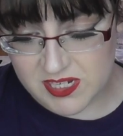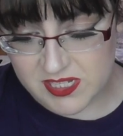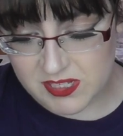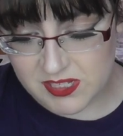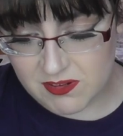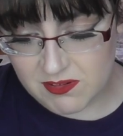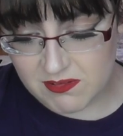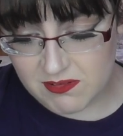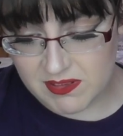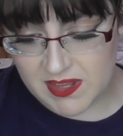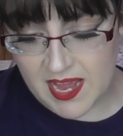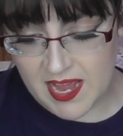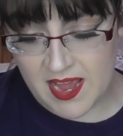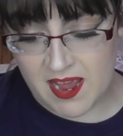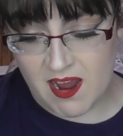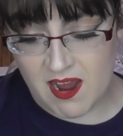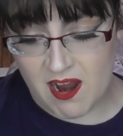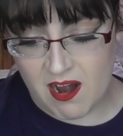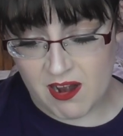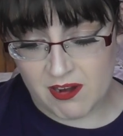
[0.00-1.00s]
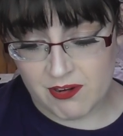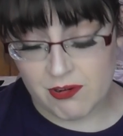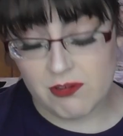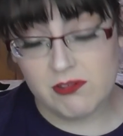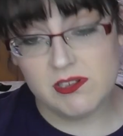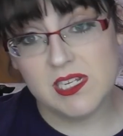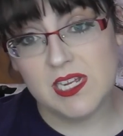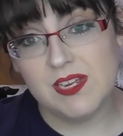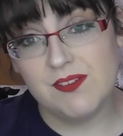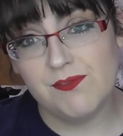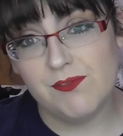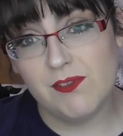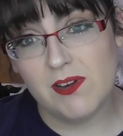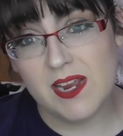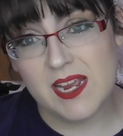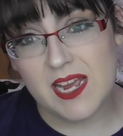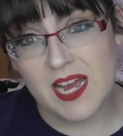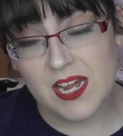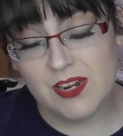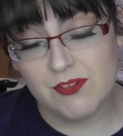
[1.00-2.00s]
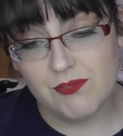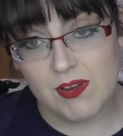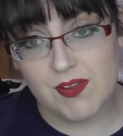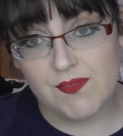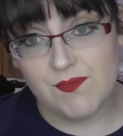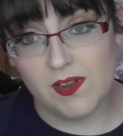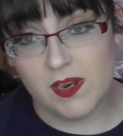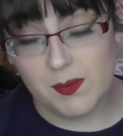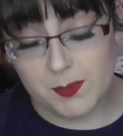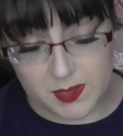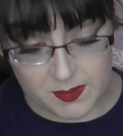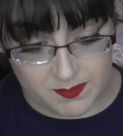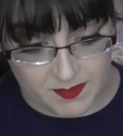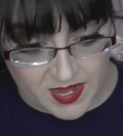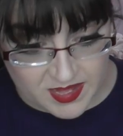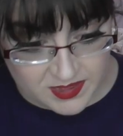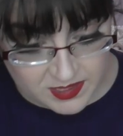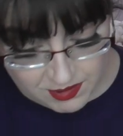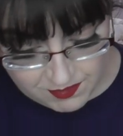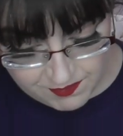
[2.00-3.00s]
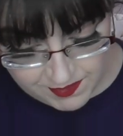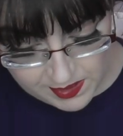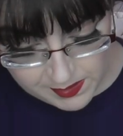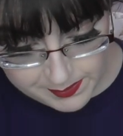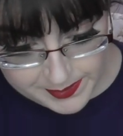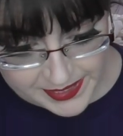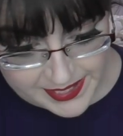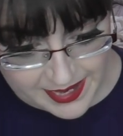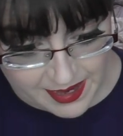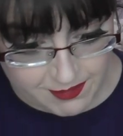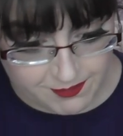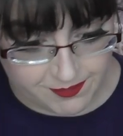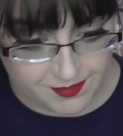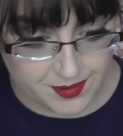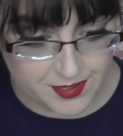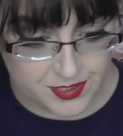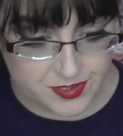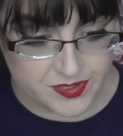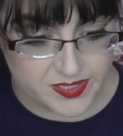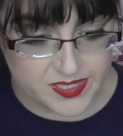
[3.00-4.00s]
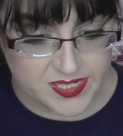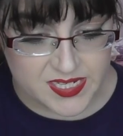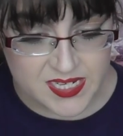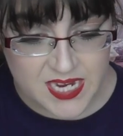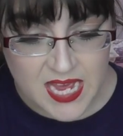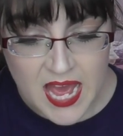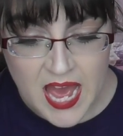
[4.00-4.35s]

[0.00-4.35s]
So they are cruelty free and refillable, and they're available now if you're interested.